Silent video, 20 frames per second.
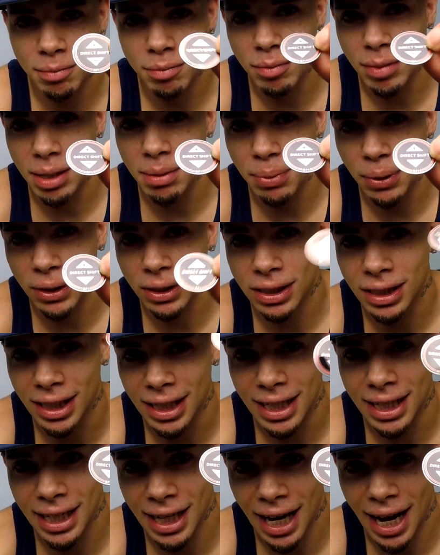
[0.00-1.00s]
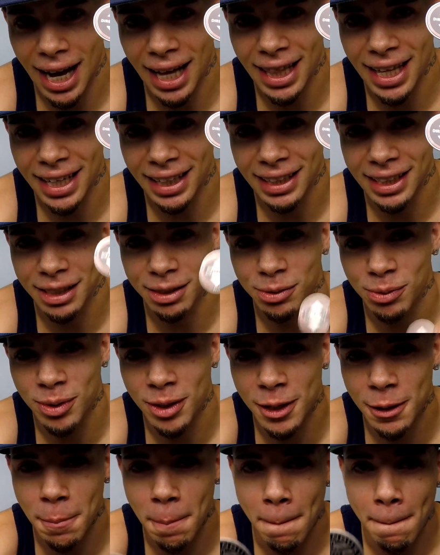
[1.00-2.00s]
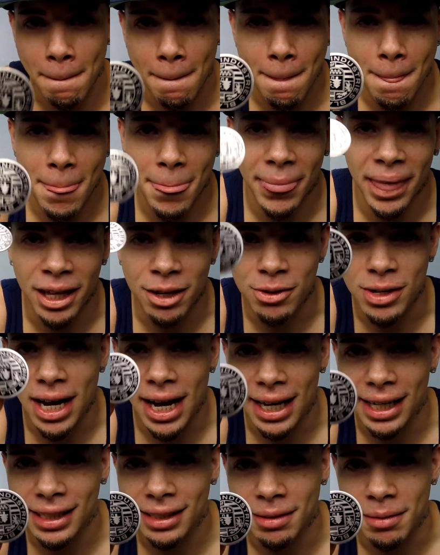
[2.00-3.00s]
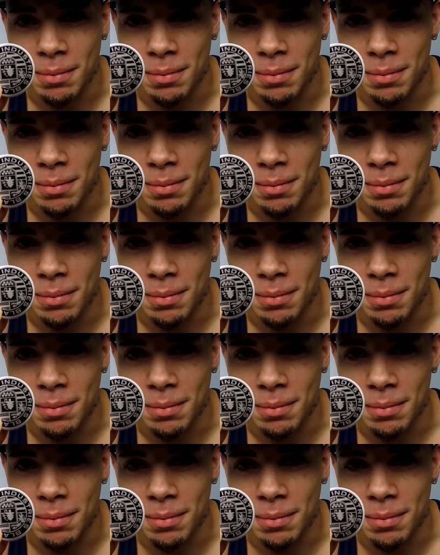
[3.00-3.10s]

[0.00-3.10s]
Me personally, I like this one. You guys